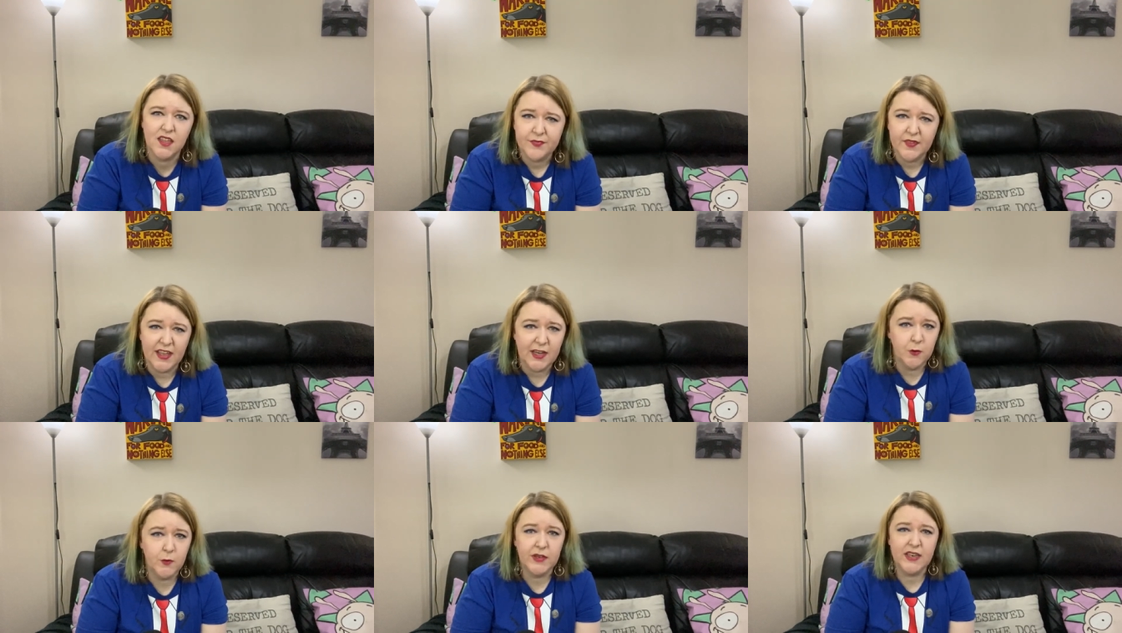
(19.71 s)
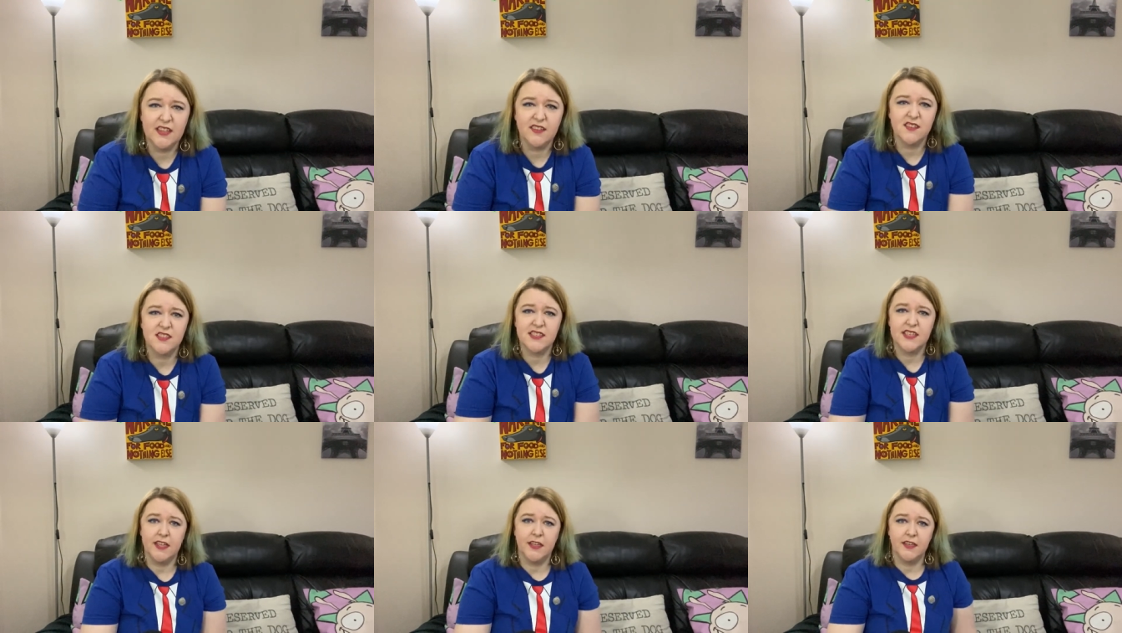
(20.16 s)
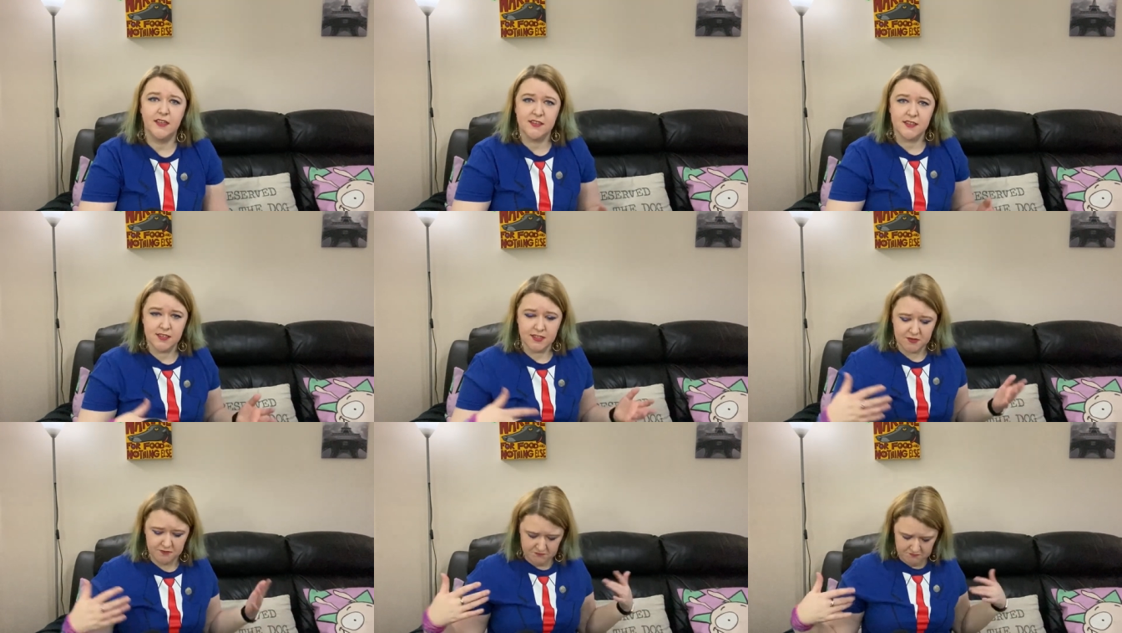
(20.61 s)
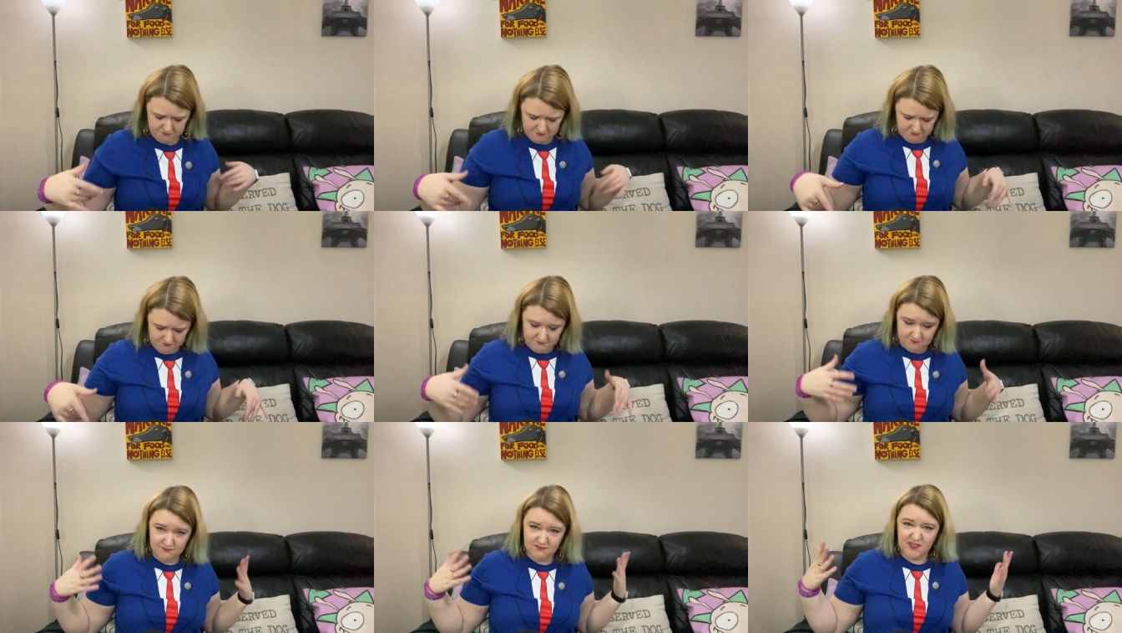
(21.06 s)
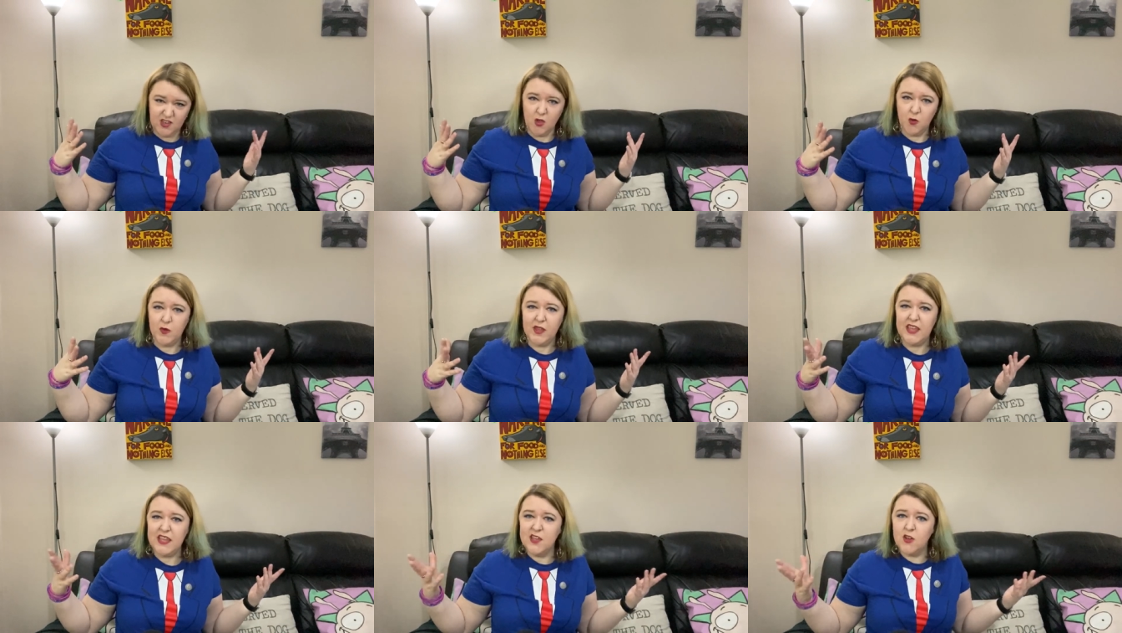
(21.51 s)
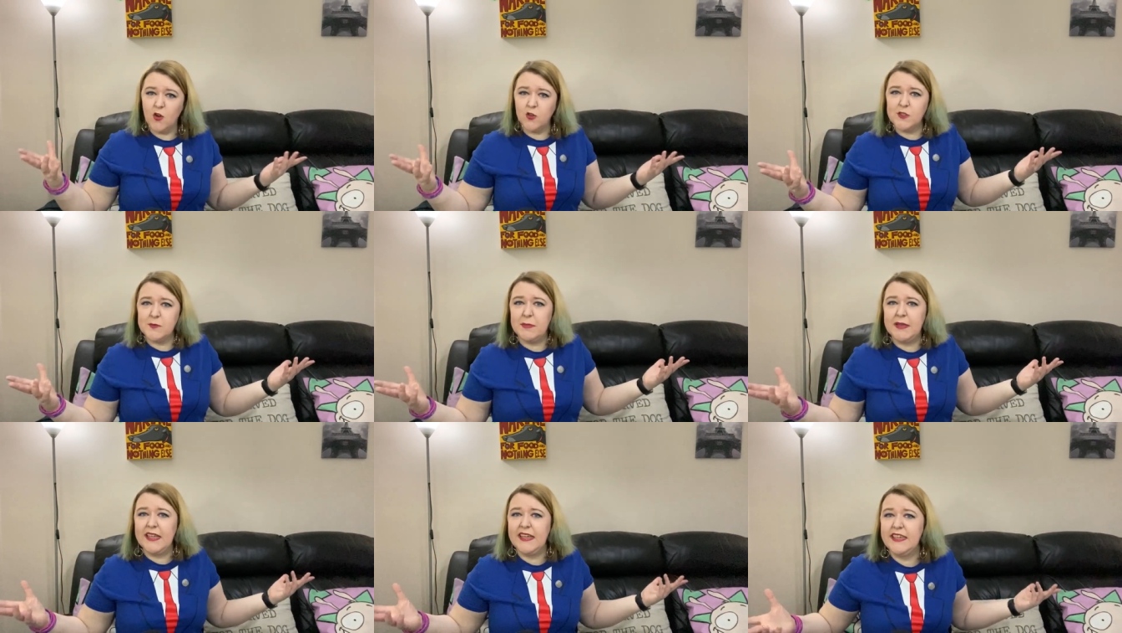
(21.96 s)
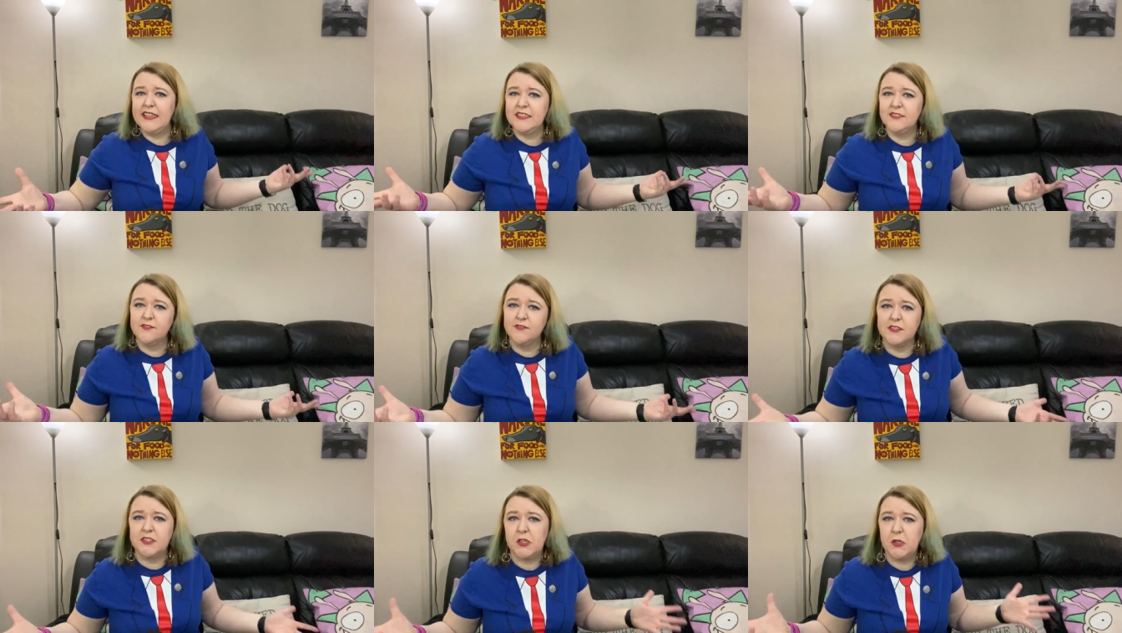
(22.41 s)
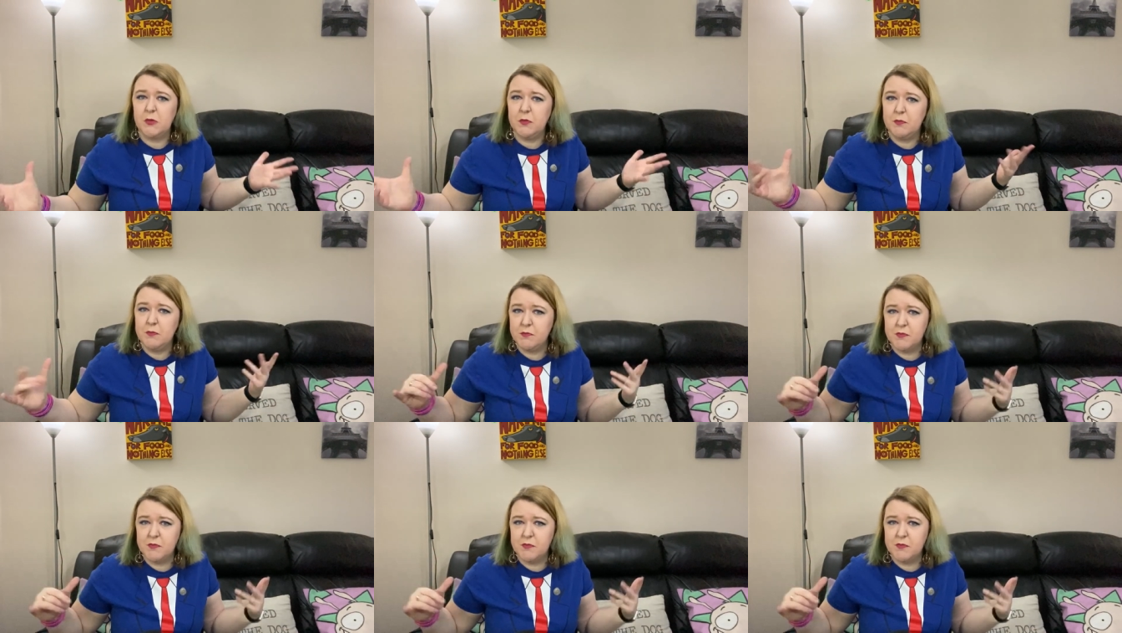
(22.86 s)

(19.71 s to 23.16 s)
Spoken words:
anyone else taken to low-key cosplaying for no